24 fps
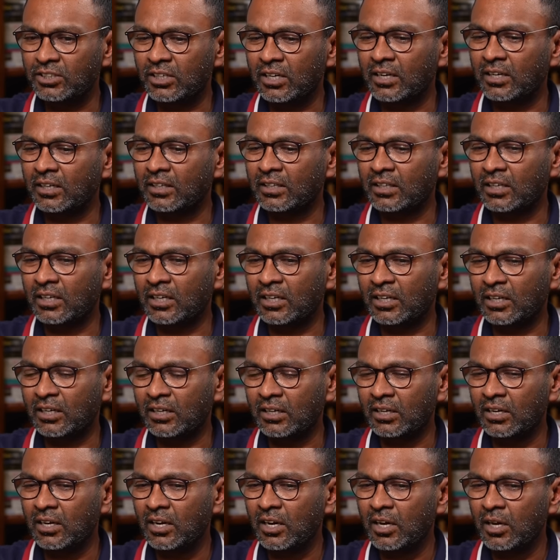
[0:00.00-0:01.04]

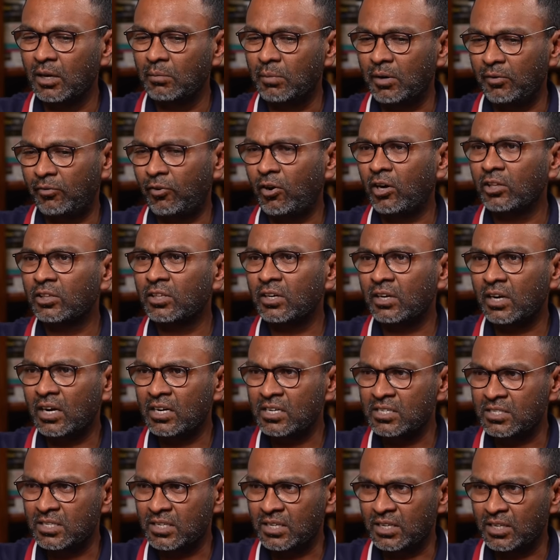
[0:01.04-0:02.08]
my father
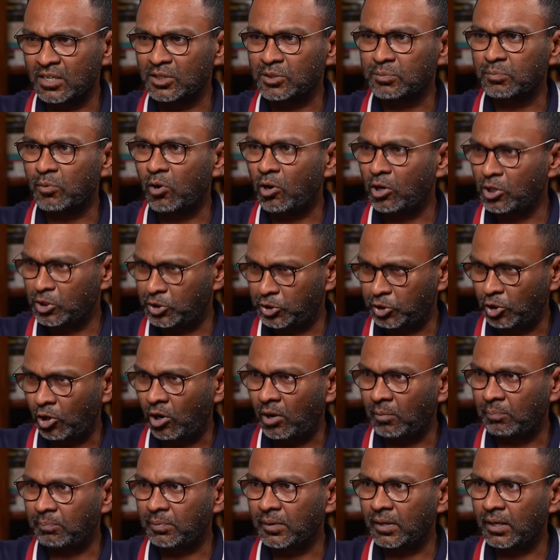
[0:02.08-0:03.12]
runs a small
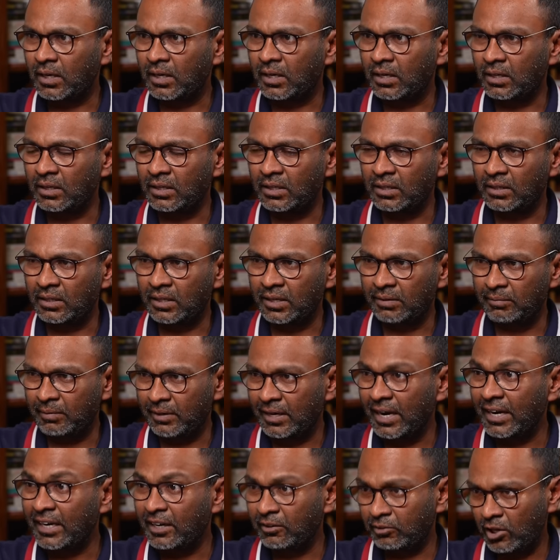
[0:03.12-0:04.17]
shop in the
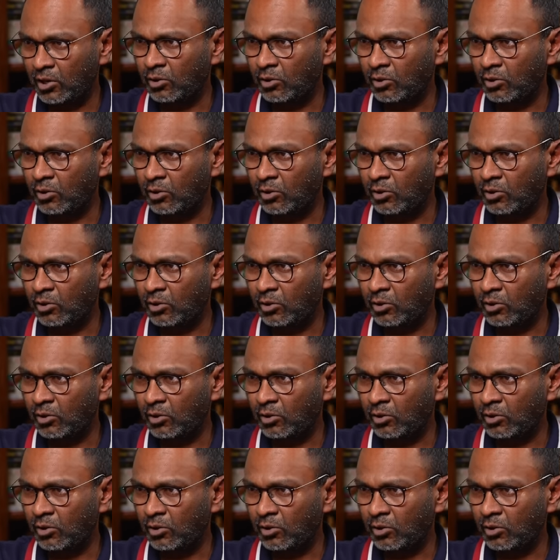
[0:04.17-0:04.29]
native